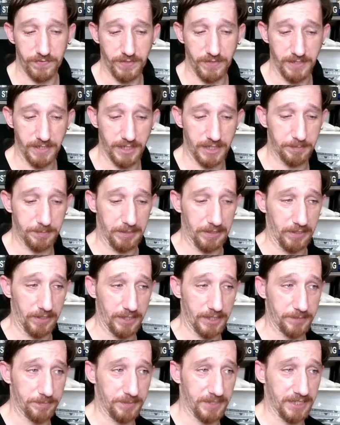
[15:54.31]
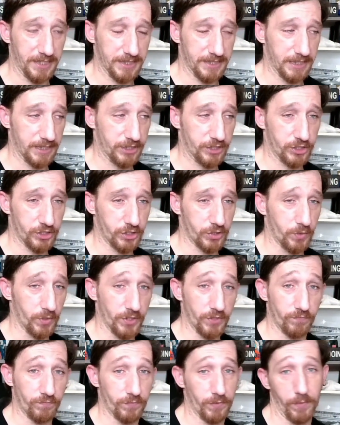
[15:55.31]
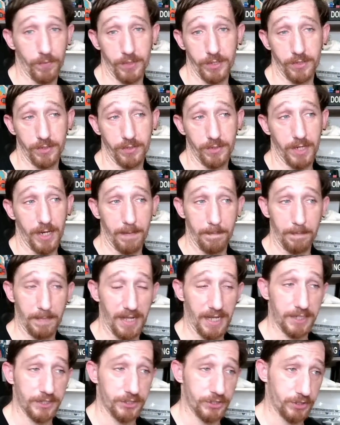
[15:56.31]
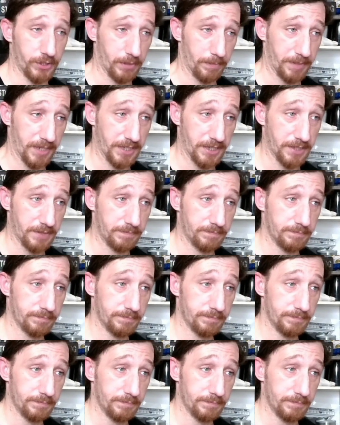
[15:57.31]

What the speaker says: the experience, because that's just going to ruin and bias your opinion.